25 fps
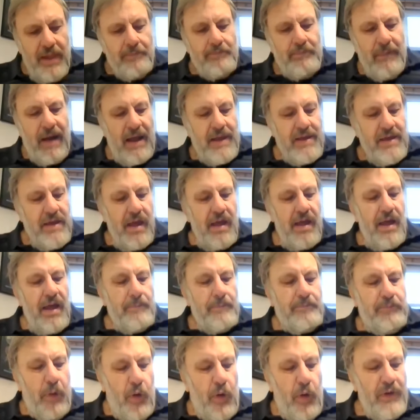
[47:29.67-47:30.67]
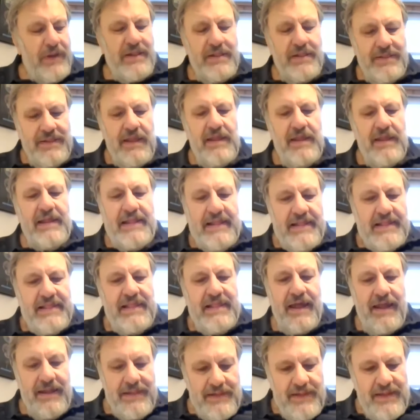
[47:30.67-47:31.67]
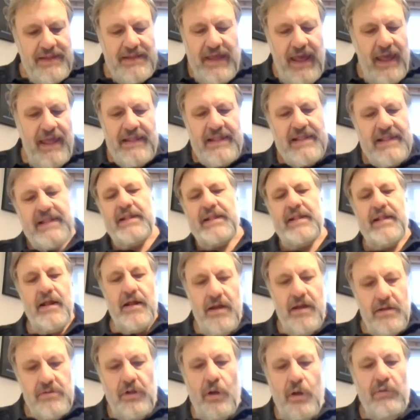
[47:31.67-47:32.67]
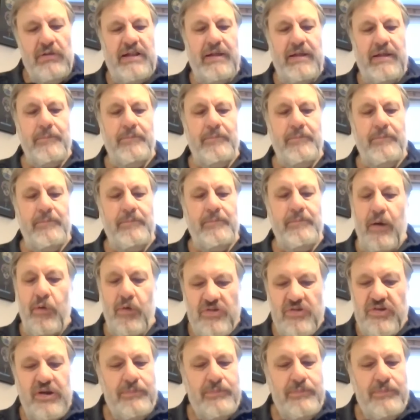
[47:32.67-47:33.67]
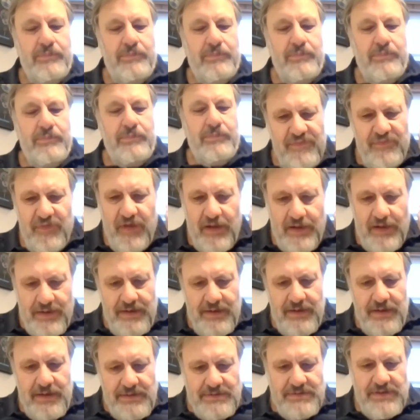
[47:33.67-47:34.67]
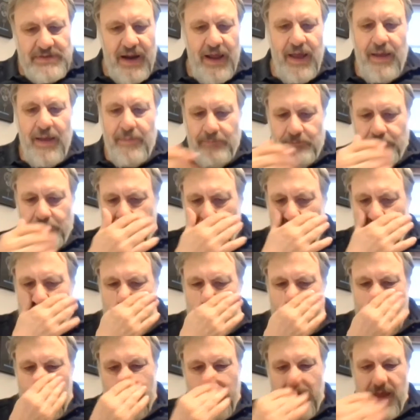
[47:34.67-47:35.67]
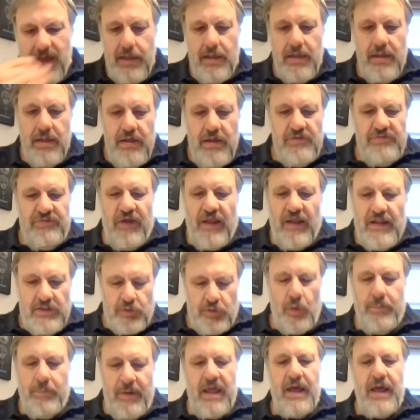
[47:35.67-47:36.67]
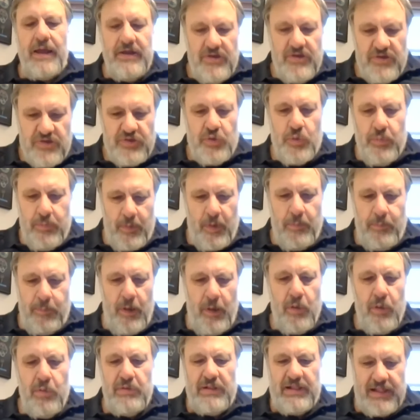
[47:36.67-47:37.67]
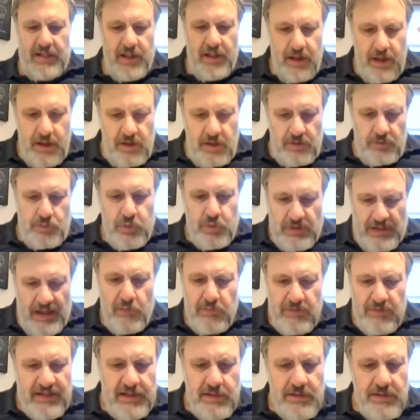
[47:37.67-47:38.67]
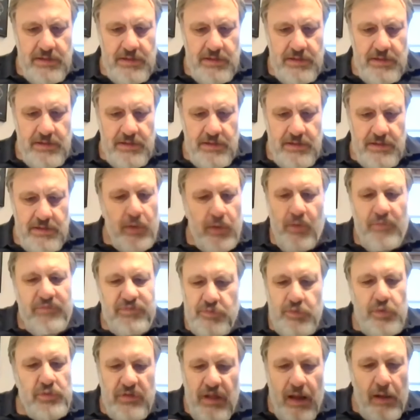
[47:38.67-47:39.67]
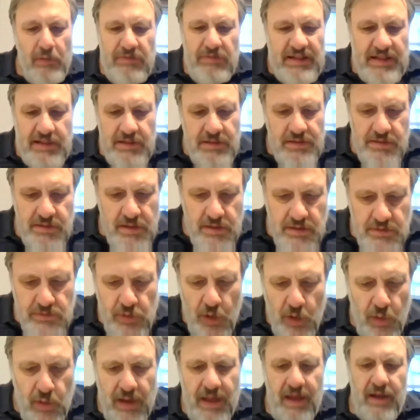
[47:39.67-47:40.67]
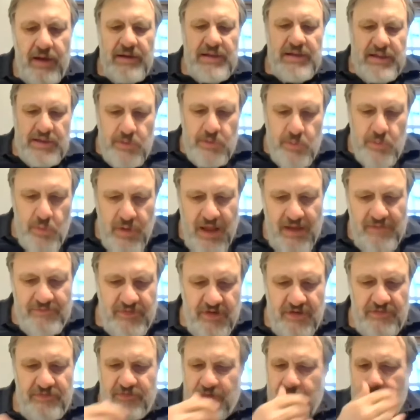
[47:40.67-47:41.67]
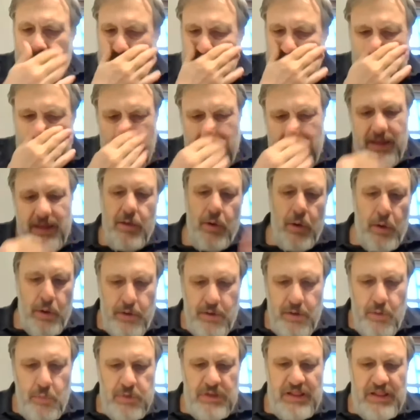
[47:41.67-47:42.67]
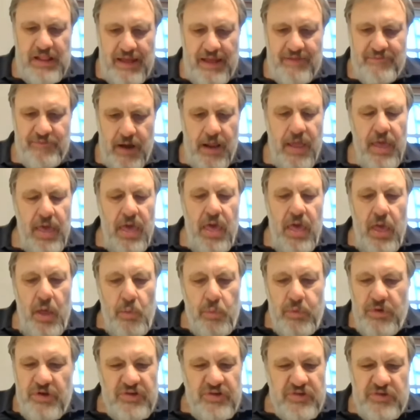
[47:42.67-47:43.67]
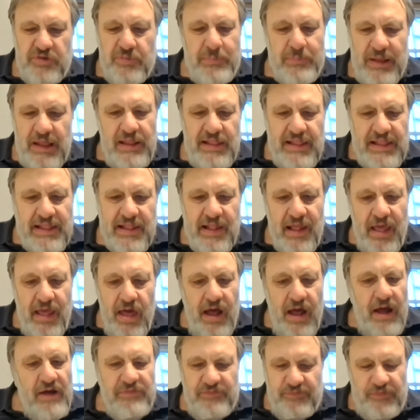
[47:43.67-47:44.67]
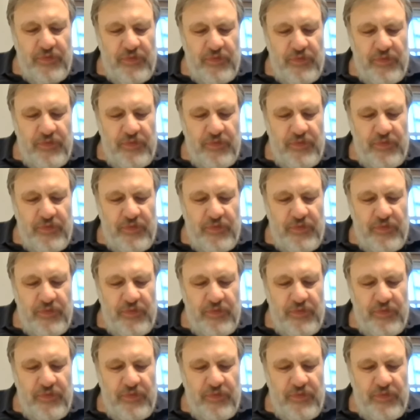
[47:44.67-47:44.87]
my point is that, yes, those empowered people, but look, even Trump felt obliged to propose the check of $2,000 to every family or whatever, which means a